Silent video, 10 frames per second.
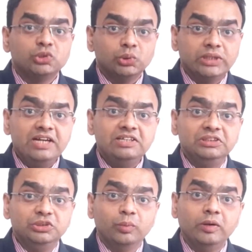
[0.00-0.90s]
so that
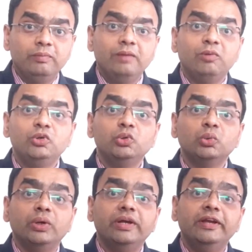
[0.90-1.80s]
you will be able
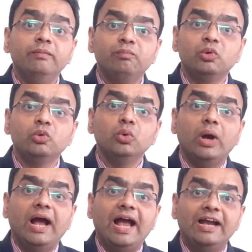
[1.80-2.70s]
to improve
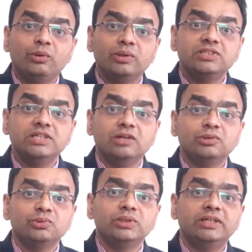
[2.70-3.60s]
accuracy
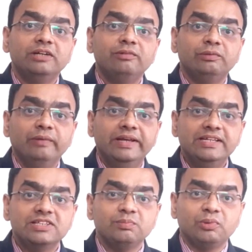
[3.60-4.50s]
associated with
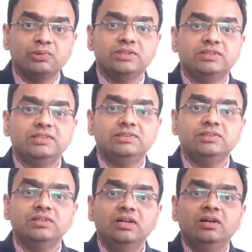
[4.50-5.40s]
various
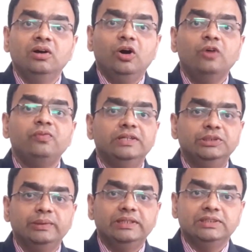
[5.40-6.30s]
processes of
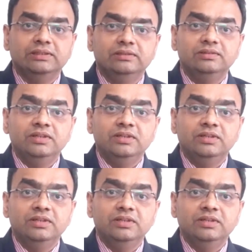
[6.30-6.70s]
education.